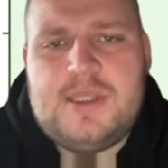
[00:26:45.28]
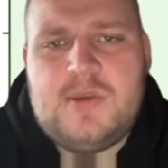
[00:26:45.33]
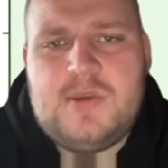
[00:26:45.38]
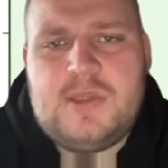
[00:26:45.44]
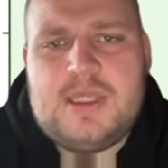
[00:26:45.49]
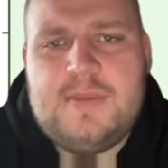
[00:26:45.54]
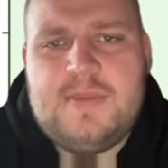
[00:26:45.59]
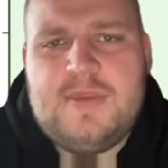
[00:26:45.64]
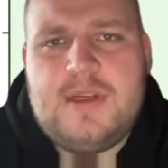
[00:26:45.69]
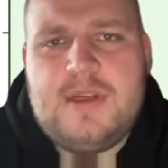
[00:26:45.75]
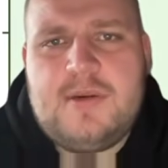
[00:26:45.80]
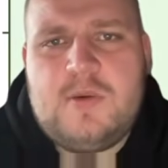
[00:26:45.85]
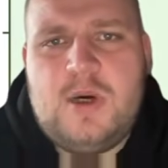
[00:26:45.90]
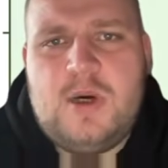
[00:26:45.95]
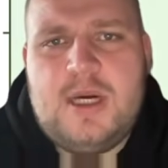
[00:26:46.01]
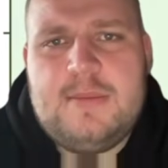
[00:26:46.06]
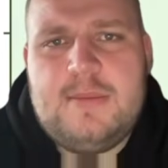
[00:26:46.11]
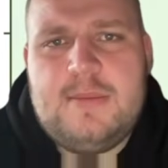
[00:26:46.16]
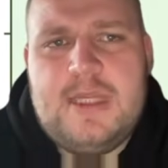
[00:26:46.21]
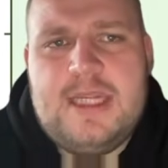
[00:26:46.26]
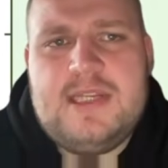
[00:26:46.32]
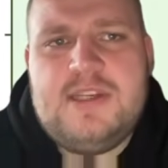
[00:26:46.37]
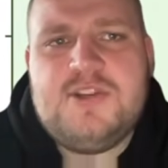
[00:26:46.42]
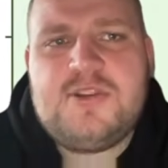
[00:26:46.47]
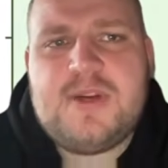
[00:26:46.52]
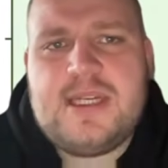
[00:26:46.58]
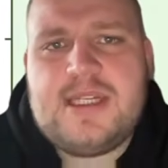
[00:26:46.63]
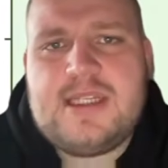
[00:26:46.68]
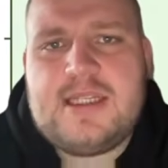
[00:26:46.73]
something quite
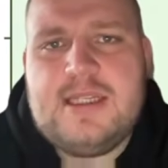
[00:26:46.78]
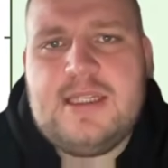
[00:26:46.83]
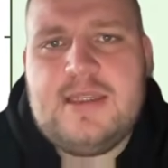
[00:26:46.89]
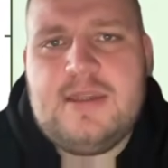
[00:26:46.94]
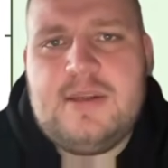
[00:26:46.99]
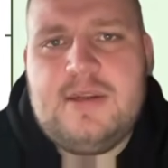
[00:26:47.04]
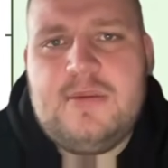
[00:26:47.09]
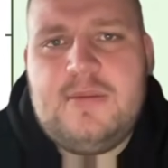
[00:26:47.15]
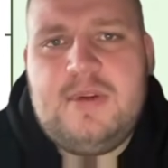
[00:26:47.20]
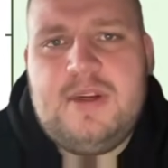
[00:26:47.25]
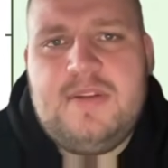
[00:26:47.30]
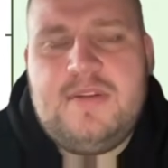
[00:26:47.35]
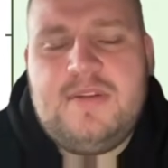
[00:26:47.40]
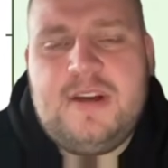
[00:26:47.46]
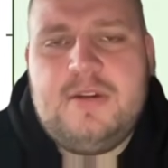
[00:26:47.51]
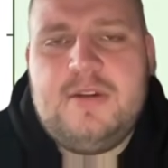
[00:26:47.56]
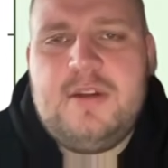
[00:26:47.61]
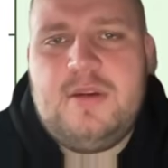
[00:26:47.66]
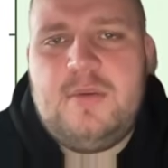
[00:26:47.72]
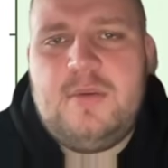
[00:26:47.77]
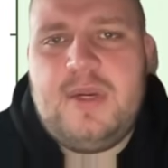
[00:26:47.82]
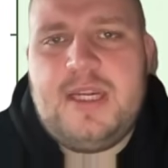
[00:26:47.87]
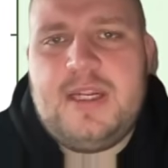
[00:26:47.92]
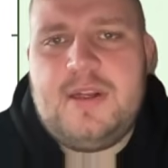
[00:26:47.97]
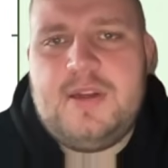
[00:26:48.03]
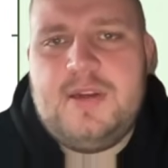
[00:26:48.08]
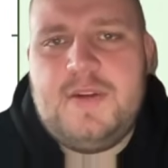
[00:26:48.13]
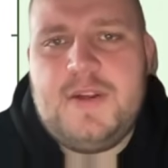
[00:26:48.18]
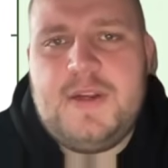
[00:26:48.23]
interesting that we felt that we
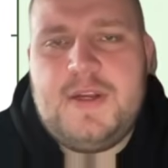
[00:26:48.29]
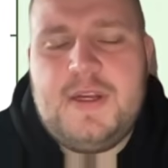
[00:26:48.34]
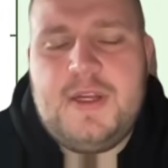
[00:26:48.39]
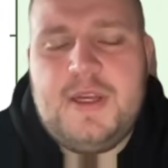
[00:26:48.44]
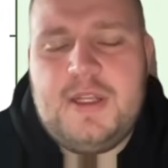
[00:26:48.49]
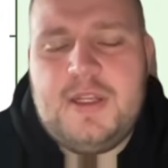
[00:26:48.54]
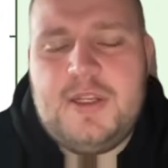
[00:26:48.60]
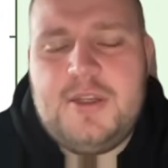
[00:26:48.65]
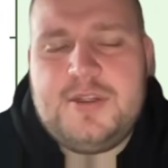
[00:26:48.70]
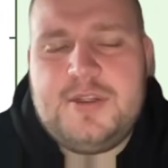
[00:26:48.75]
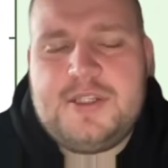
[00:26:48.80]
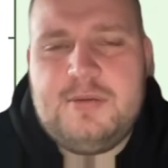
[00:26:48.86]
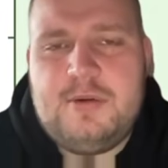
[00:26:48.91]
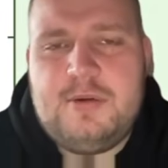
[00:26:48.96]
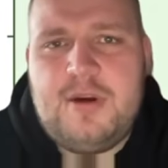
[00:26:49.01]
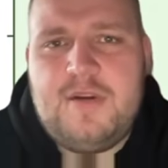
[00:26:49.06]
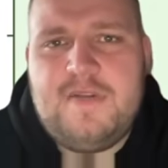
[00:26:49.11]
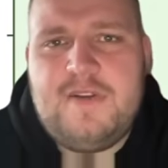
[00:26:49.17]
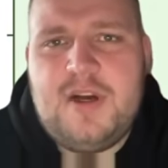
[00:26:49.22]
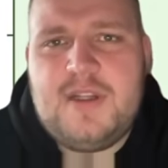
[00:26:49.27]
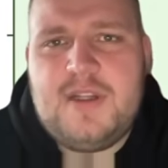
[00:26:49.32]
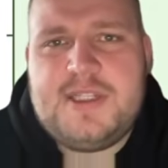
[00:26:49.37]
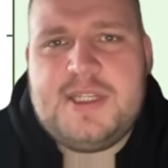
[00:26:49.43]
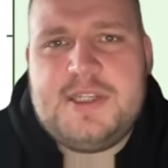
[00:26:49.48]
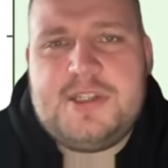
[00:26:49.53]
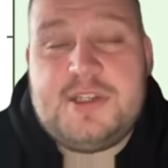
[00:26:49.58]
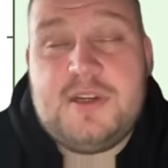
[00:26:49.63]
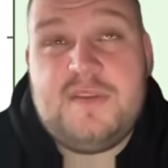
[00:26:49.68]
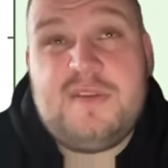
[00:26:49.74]
could use to our
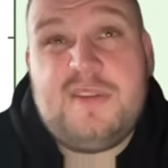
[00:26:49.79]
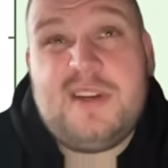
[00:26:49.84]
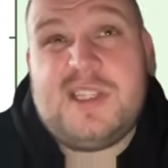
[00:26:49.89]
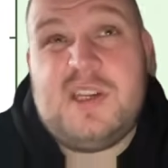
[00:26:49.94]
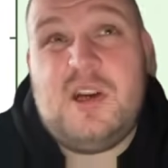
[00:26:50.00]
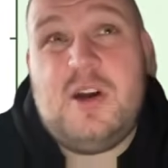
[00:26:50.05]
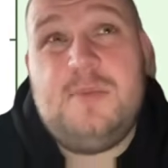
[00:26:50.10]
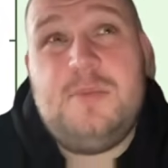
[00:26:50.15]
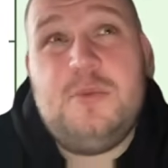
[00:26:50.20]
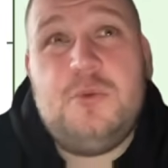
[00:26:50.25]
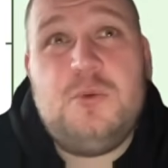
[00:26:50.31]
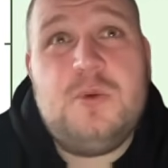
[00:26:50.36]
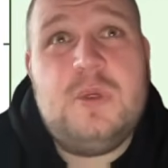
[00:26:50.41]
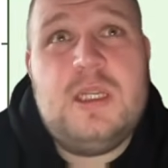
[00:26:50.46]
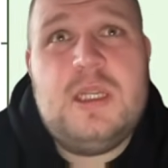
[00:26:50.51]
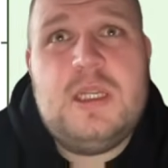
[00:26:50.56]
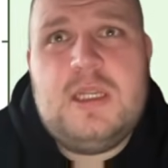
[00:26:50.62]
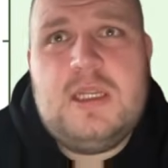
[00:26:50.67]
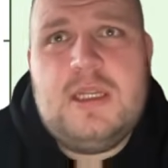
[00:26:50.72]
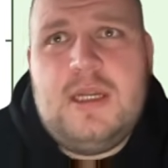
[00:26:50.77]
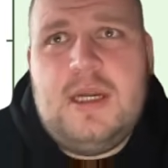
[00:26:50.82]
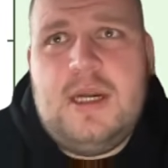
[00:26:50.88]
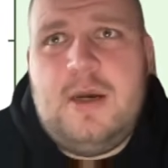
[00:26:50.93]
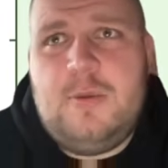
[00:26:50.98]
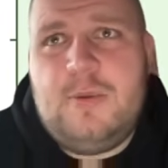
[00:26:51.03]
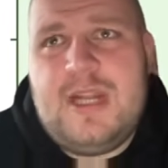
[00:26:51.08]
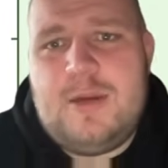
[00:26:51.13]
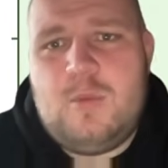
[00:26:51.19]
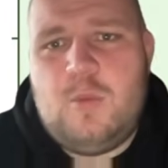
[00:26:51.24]
advantage. So for example,
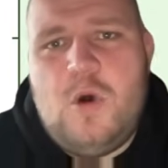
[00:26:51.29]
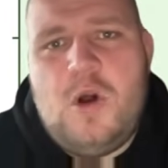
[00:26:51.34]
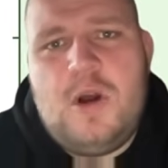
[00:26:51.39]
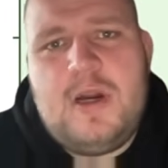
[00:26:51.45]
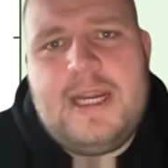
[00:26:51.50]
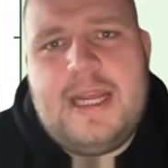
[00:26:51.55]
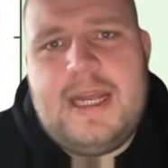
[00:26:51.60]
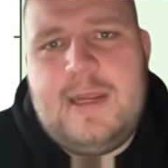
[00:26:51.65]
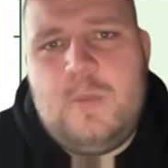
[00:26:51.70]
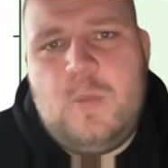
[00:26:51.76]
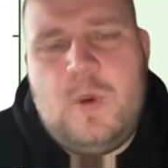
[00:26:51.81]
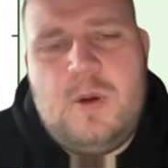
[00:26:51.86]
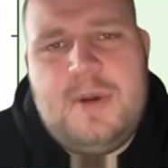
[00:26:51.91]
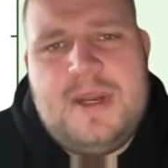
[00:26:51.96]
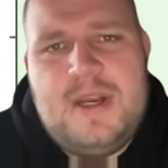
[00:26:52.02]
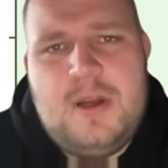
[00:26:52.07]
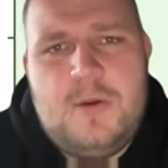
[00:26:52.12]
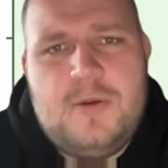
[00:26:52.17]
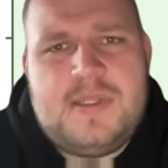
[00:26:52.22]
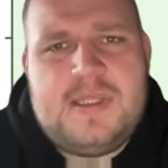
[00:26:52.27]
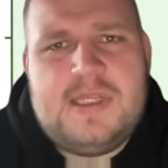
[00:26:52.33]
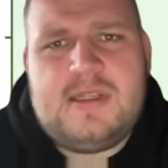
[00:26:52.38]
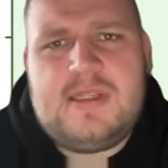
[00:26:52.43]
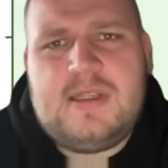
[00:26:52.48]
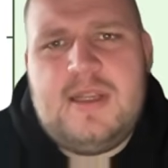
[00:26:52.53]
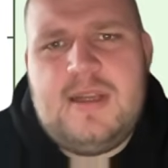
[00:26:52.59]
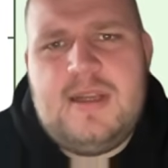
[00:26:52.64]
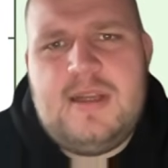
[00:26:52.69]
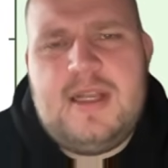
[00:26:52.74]
we had one game where we noticed
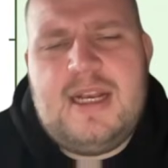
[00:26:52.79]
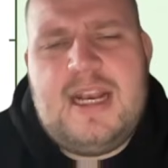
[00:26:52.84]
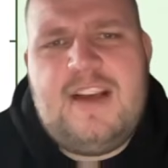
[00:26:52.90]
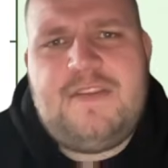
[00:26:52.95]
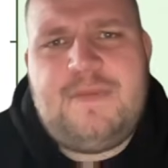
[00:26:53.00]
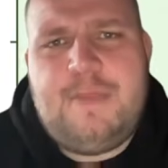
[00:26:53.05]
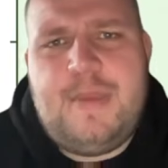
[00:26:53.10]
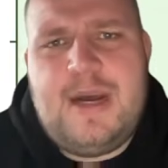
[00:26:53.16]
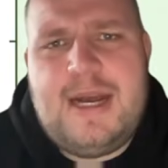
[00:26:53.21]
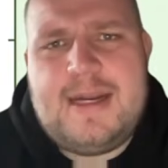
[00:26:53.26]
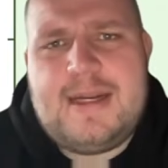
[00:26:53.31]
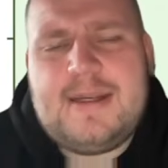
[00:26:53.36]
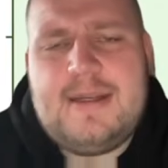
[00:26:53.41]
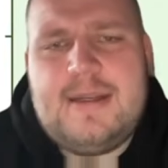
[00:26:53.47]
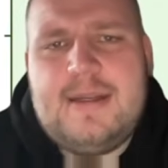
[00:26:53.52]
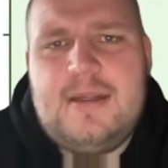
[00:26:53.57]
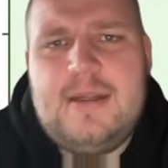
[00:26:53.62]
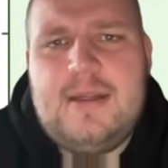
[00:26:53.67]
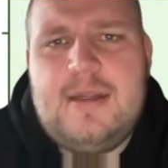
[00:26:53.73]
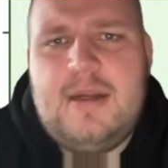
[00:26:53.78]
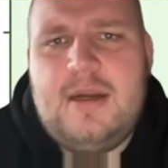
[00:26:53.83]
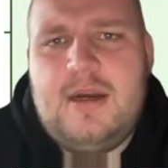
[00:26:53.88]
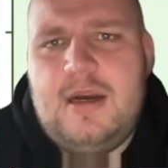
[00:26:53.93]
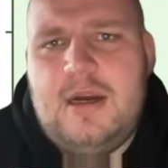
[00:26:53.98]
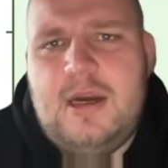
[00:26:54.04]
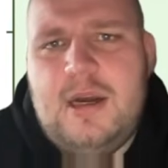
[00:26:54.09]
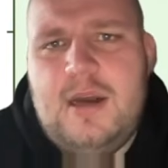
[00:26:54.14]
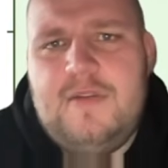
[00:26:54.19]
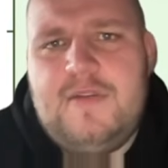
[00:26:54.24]
that the left back
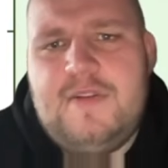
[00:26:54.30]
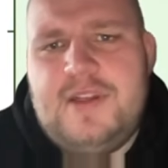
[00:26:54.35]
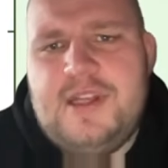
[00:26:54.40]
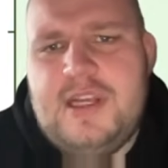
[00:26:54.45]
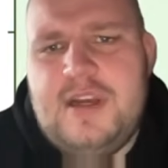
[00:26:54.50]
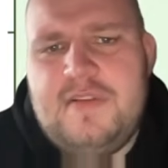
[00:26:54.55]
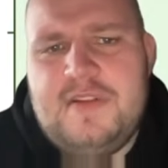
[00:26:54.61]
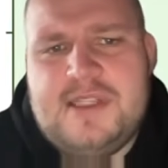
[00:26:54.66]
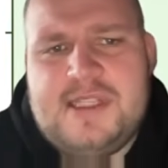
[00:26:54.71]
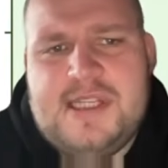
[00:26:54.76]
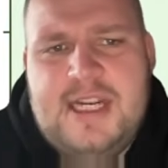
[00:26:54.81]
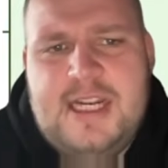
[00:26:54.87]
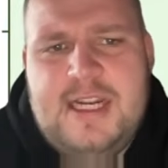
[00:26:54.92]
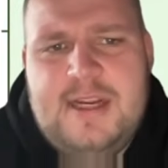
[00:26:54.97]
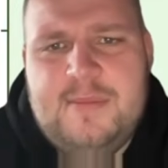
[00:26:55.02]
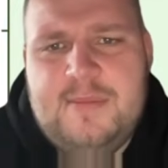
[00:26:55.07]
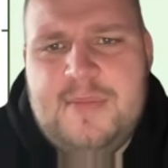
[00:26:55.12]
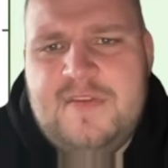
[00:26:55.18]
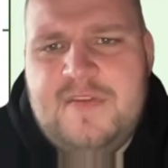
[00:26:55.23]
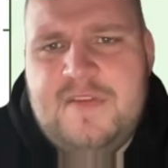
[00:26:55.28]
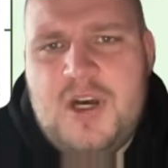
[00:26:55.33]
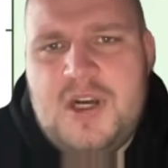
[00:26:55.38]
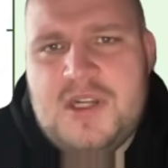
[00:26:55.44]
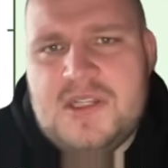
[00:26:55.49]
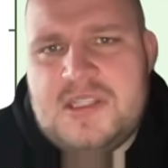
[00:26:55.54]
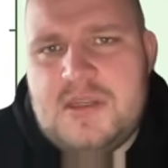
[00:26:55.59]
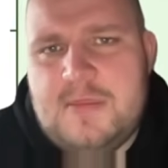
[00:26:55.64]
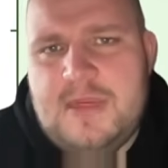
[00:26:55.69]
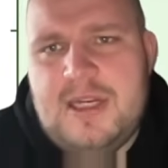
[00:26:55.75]
for the other team
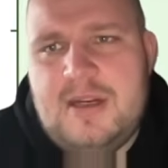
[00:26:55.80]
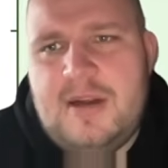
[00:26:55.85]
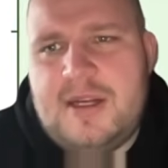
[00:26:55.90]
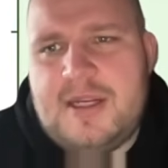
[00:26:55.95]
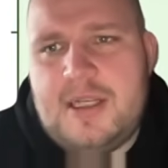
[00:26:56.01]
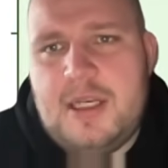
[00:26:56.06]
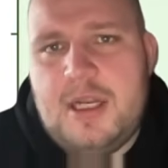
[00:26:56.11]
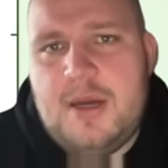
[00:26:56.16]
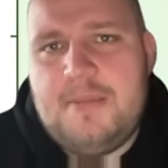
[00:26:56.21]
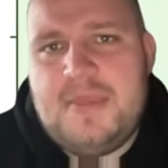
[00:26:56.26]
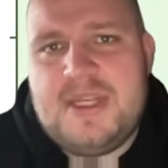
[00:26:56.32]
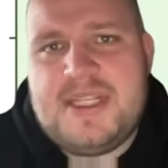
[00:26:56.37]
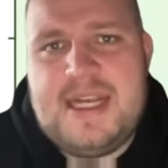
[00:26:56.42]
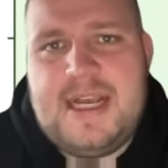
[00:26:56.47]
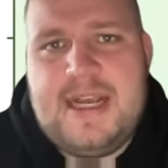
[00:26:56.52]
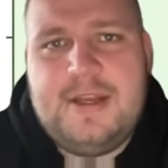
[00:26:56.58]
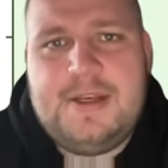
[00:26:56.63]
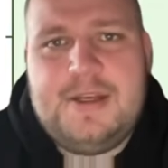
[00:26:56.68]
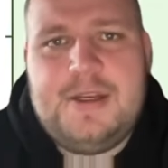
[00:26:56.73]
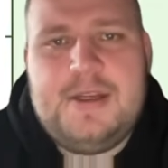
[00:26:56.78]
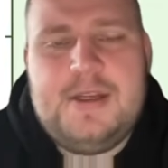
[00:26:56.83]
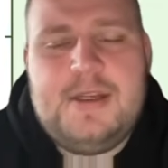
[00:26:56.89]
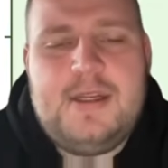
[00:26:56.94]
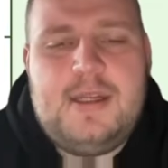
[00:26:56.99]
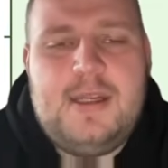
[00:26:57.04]
inverts to be like a number 10.